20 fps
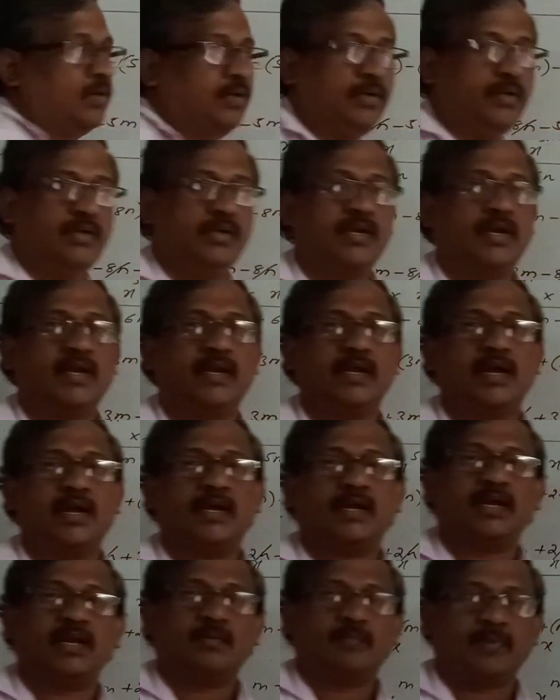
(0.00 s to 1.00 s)
Here I can
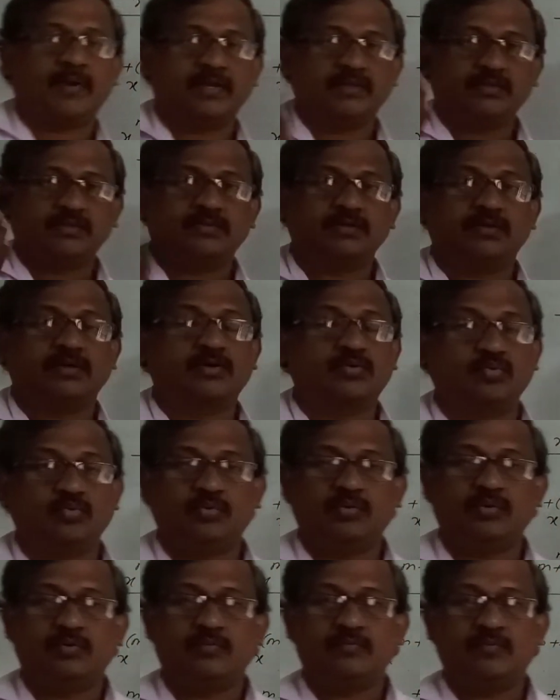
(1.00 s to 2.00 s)
apply the third
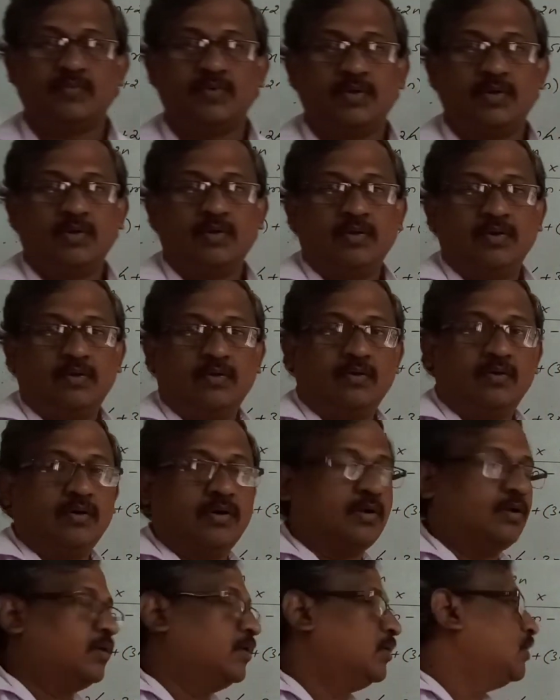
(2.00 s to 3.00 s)
rule,
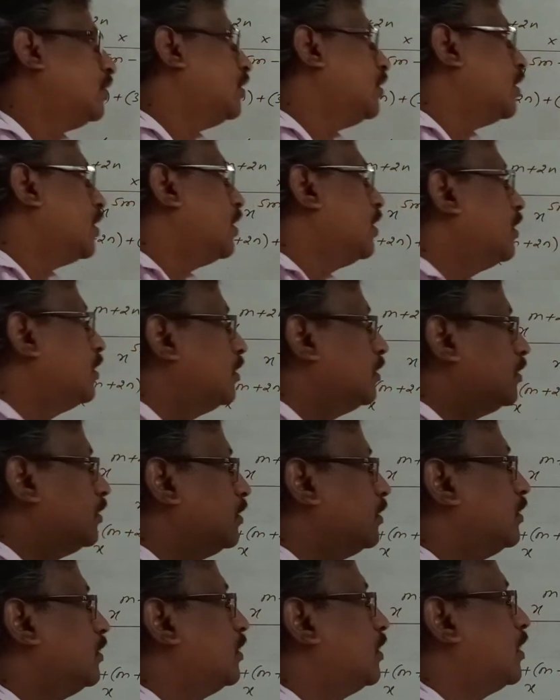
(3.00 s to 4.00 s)
or
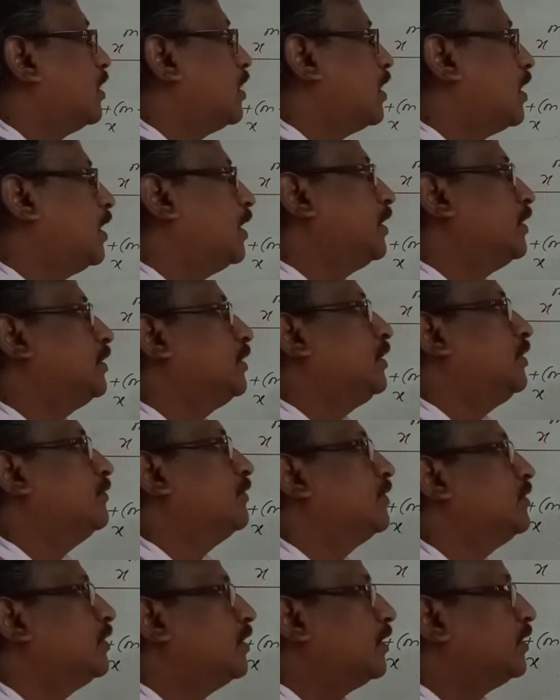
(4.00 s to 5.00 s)
I had
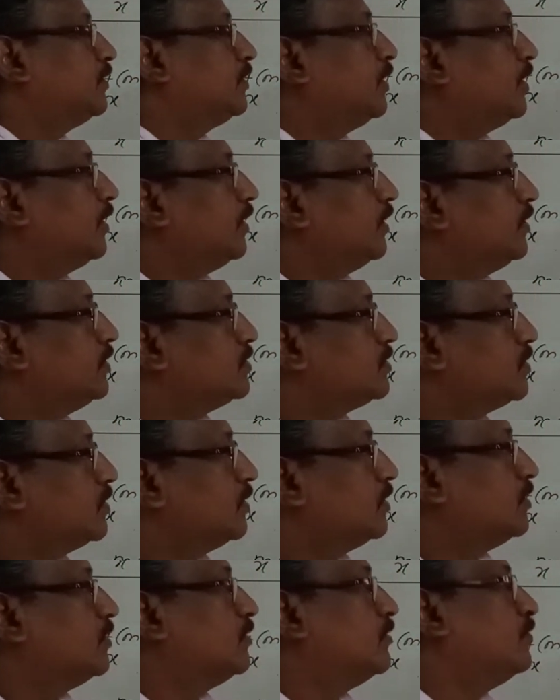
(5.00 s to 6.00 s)
given the, I think it is
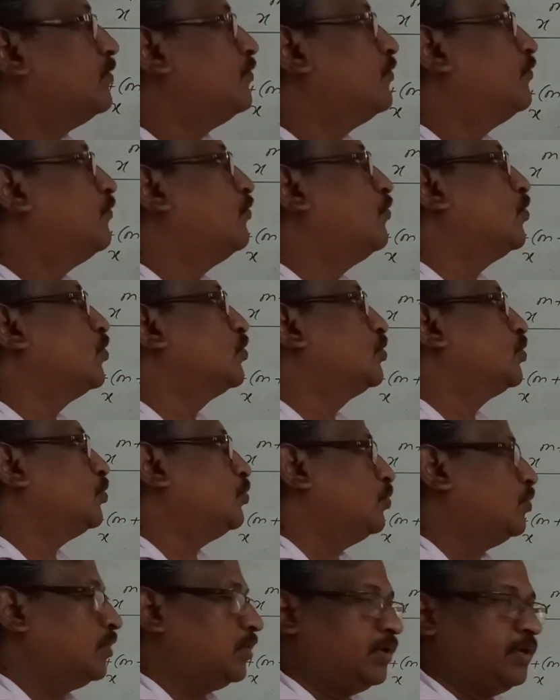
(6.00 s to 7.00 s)
fourth
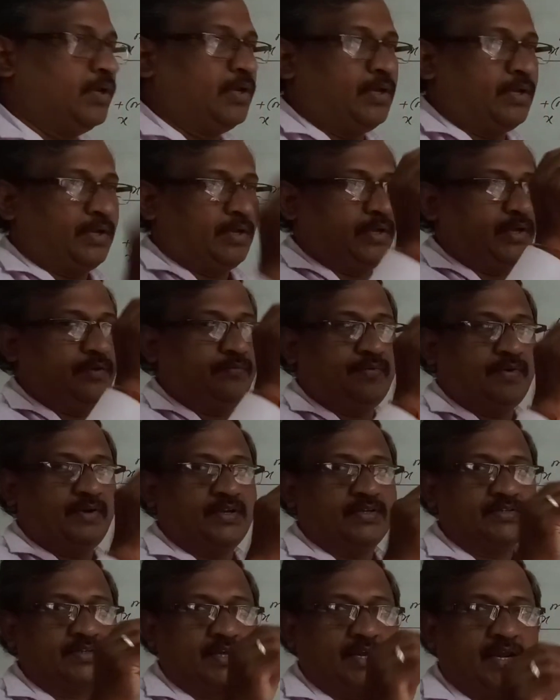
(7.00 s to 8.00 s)
rule. If it
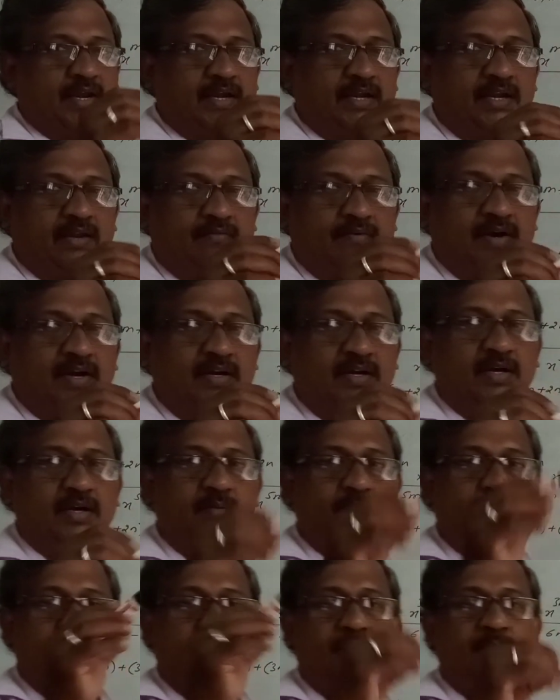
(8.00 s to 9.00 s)
is a divided
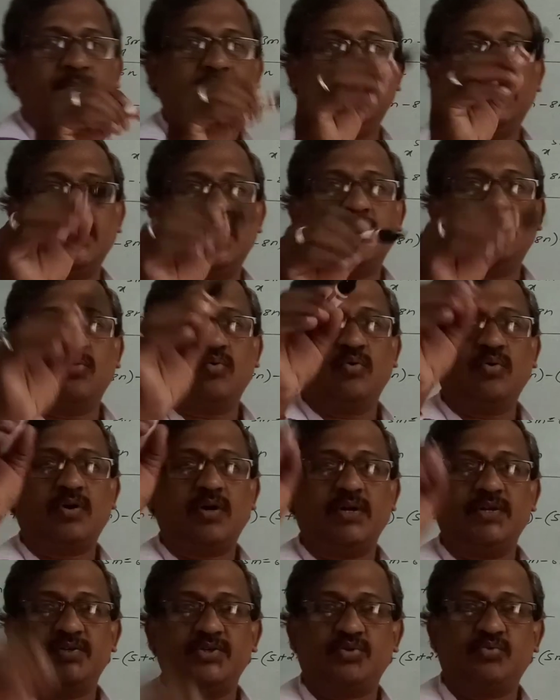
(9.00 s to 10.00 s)
by b, that whole
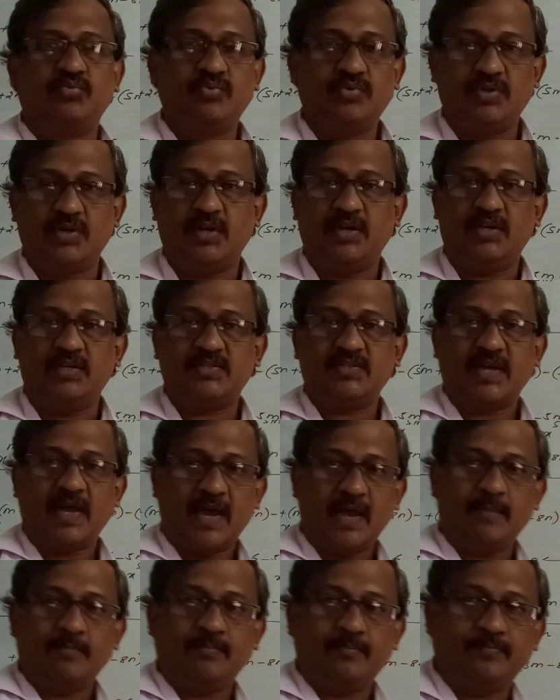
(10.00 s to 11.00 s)
raised to it is
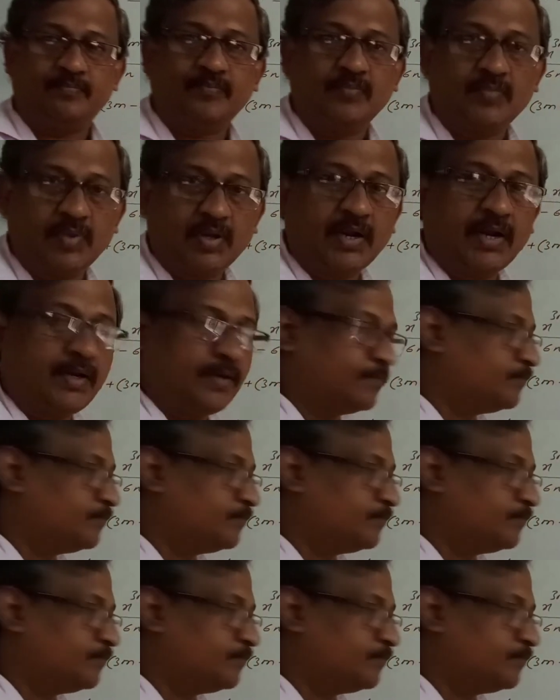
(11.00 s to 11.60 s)
m, right?